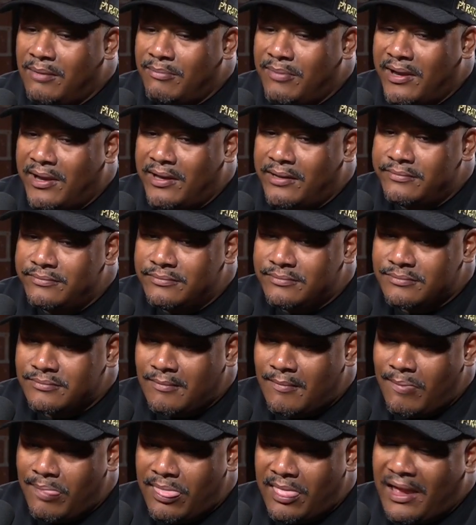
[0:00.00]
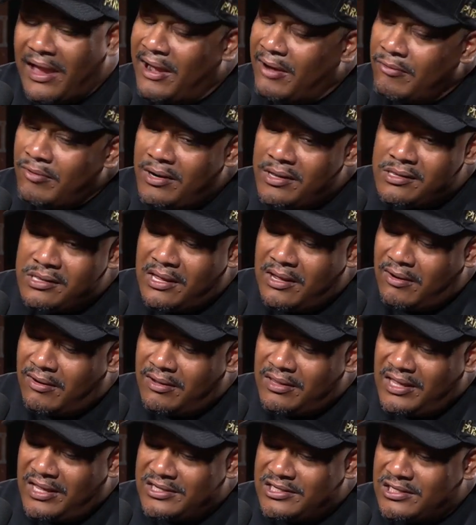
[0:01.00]
But I want to say
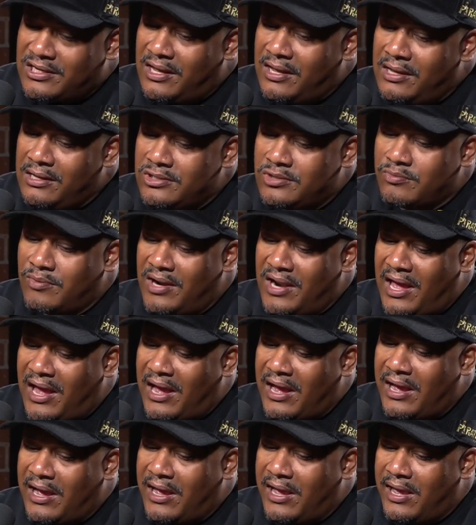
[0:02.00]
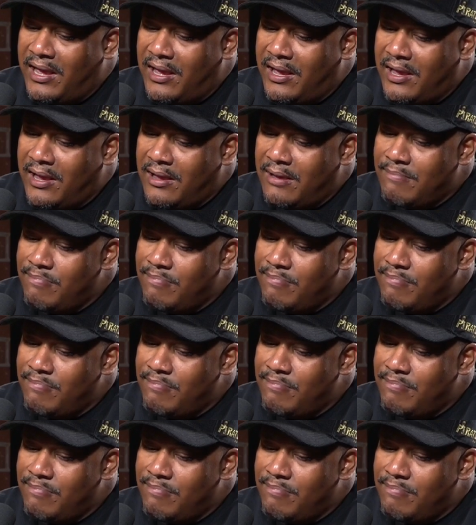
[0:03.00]
all that changed when I